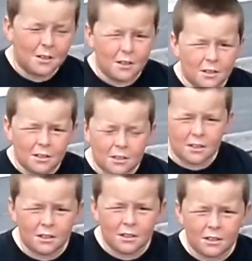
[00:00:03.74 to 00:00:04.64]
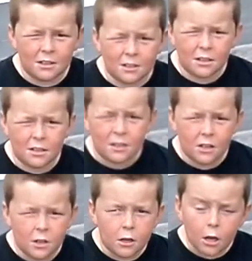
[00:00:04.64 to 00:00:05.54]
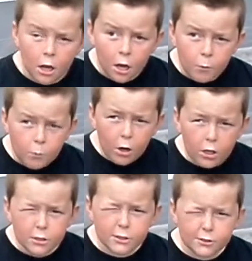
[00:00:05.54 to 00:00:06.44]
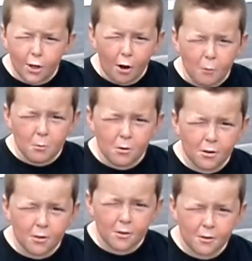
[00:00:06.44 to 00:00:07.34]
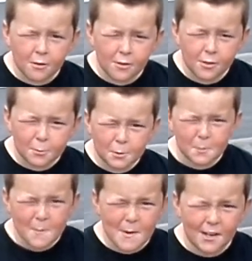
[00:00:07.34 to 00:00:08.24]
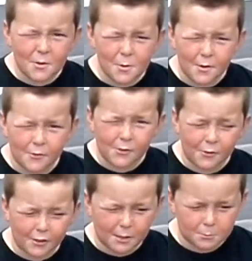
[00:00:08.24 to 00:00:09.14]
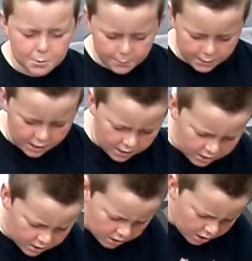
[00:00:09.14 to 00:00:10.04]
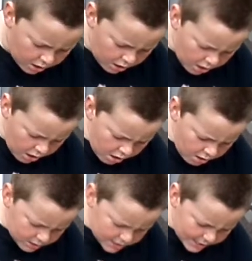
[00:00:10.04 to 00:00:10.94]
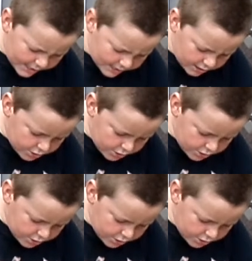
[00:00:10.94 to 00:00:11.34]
really real whole one. What? No. You must be mental if you think I'm doing that. Oh, it's leaking the